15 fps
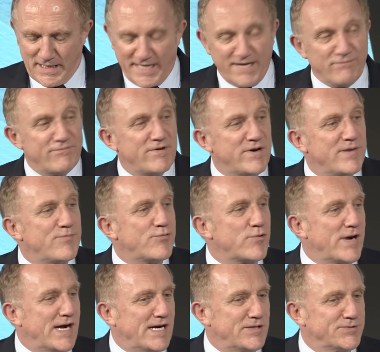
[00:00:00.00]
De Sole would end
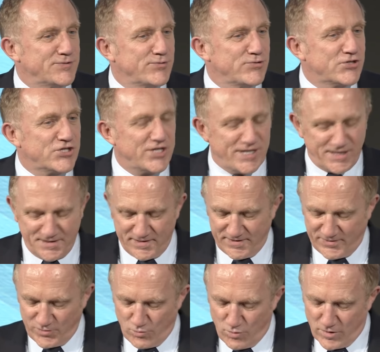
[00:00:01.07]
up selling the 42%
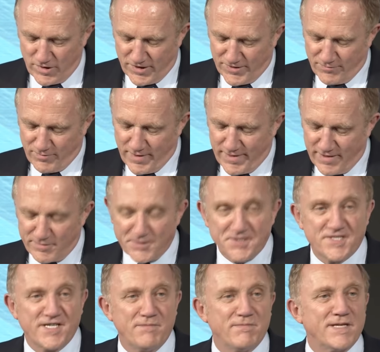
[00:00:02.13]
stake to the Kering Group
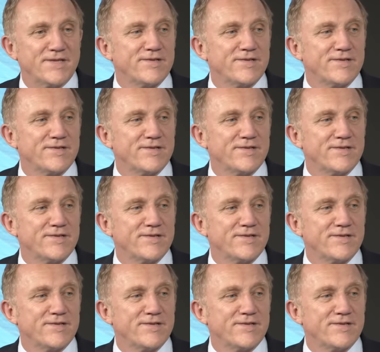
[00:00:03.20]
for $3